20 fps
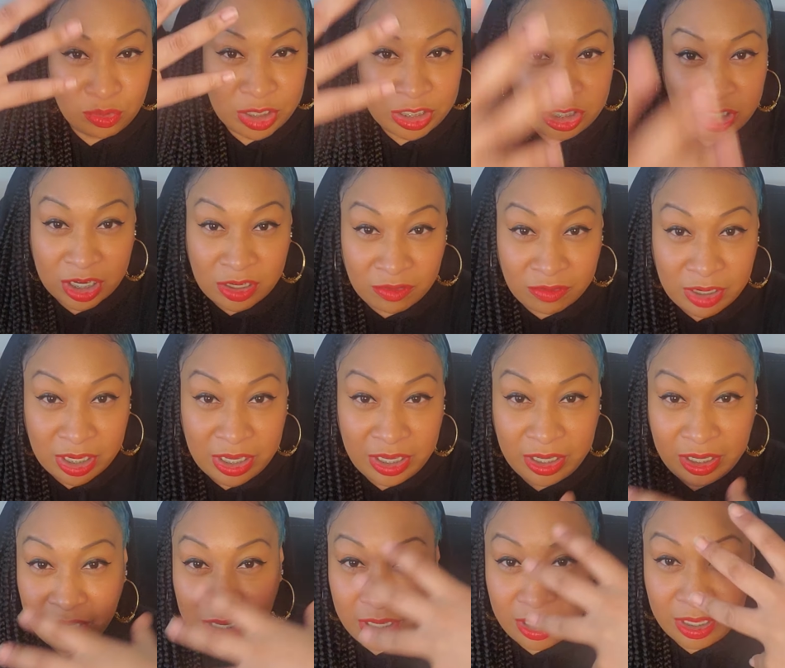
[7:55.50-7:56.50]

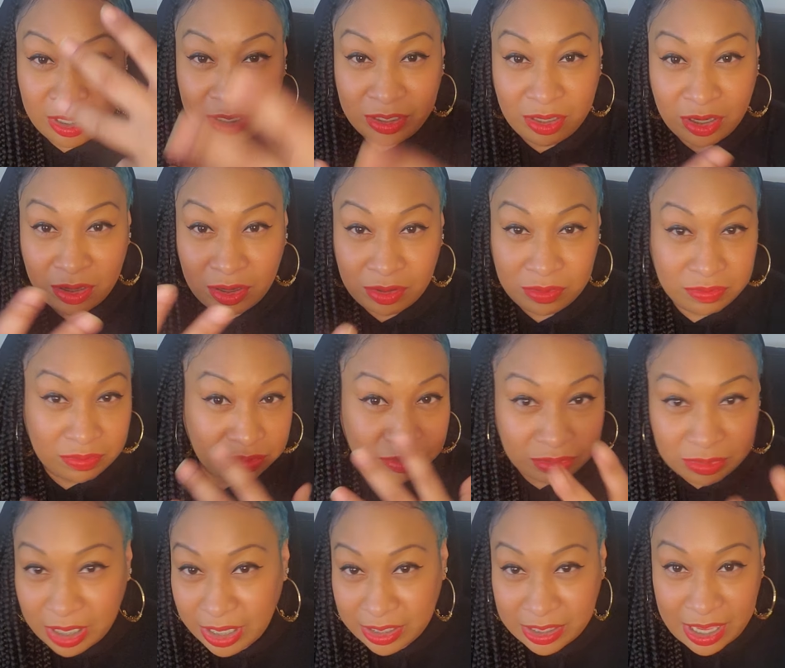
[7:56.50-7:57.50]
regenerate and you know,
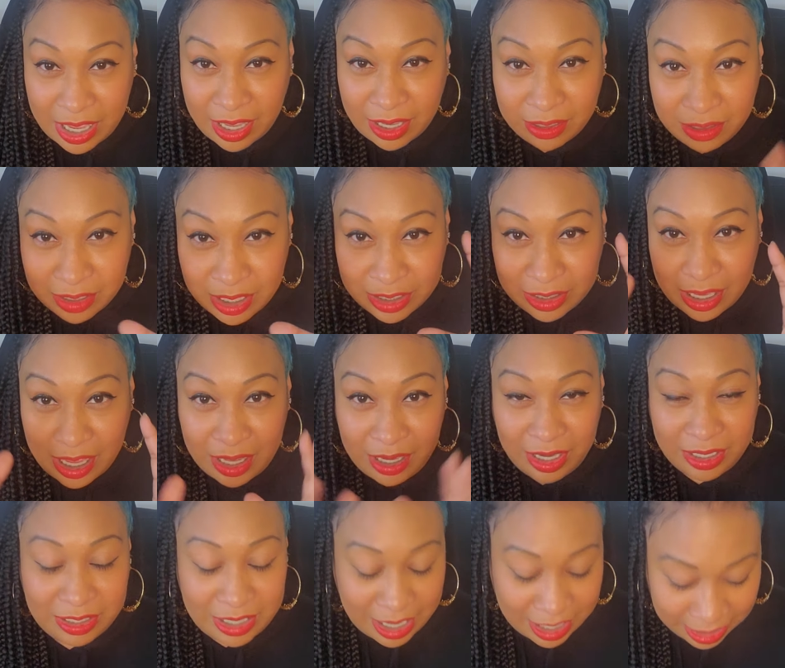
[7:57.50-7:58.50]
like that, like that,
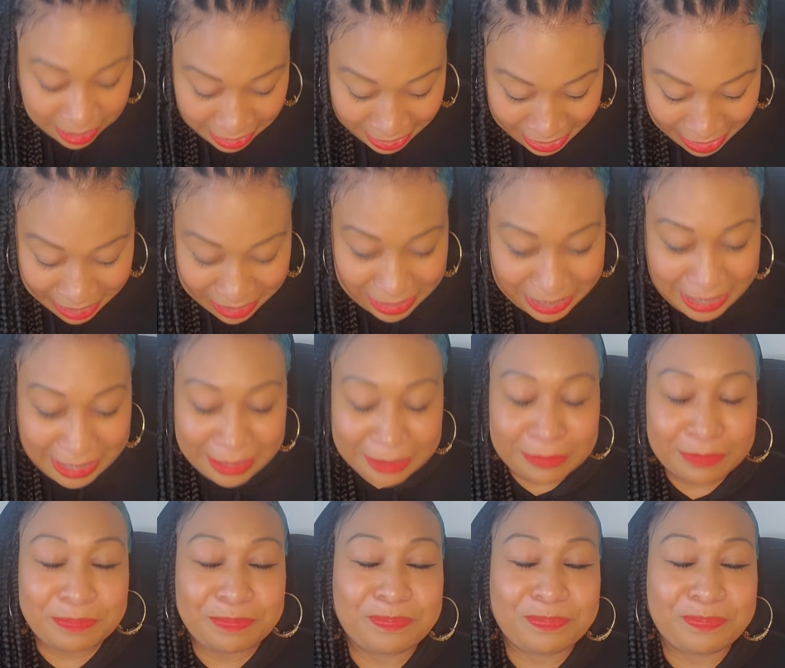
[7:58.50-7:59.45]
like that. Okay